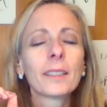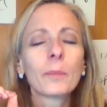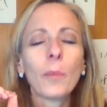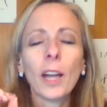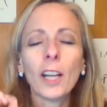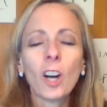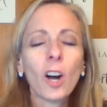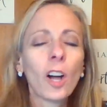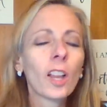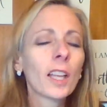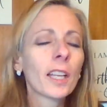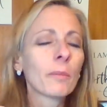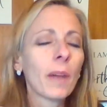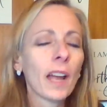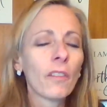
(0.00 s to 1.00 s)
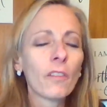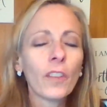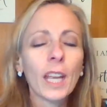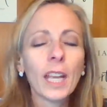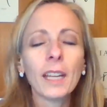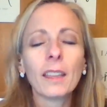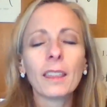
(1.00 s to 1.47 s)
my calling, my
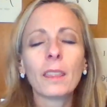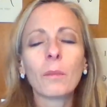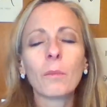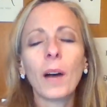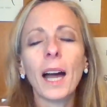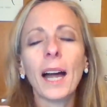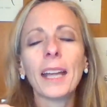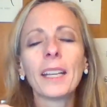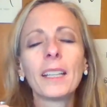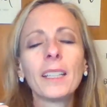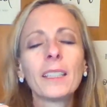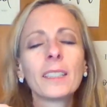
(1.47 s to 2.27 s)
faith, my